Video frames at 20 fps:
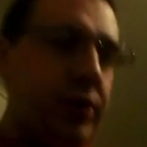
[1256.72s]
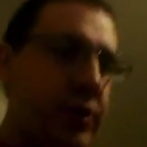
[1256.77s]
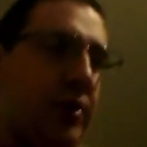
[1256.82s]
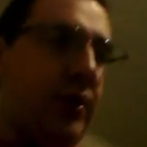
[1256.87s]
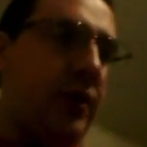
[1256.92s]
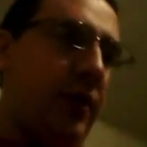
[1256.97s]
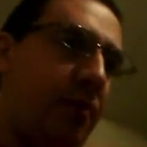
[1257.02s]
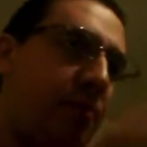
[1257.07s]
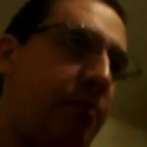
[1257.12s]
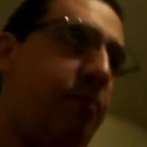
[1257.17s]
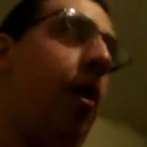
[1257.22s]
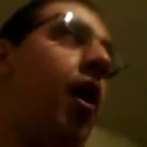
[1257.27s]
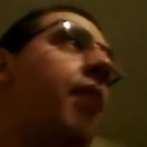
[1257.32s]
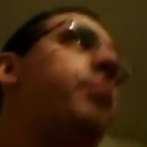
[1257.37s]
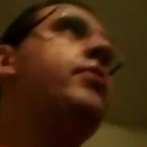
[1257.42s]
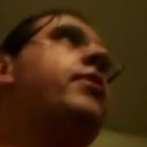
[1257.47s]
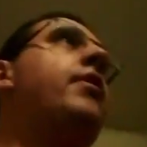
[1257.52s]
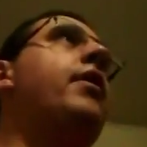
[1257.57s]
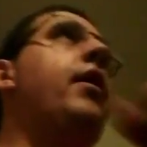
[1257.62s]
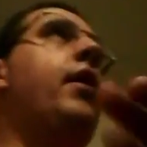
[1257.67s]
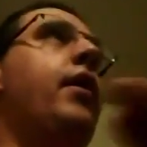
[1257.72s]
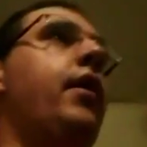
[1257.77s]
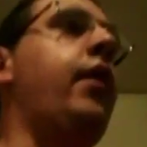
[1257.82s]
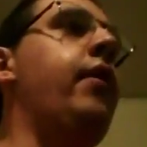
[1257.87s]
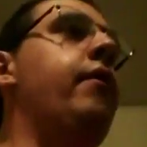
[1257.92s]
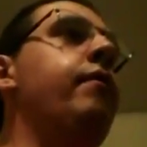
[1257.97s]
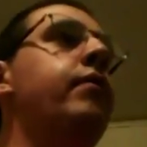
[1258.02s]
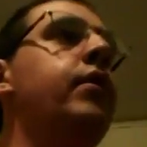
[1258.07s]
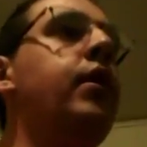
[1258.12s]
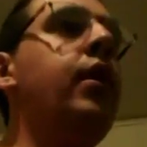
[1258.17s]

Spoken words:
was. Popped Sami